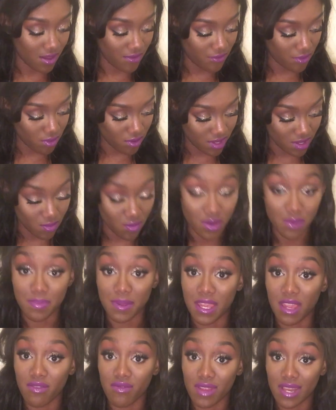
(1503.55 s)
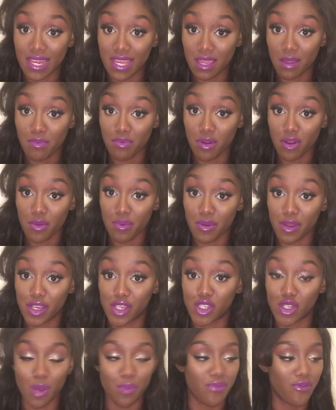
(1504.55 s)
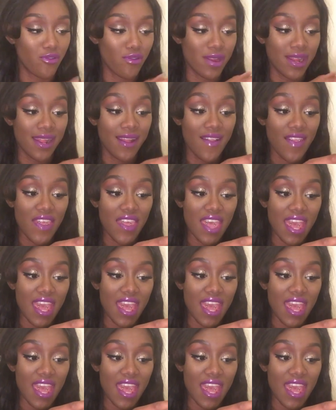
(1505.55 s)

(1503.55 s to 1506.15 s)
I thought it would be a really appropriate job for it,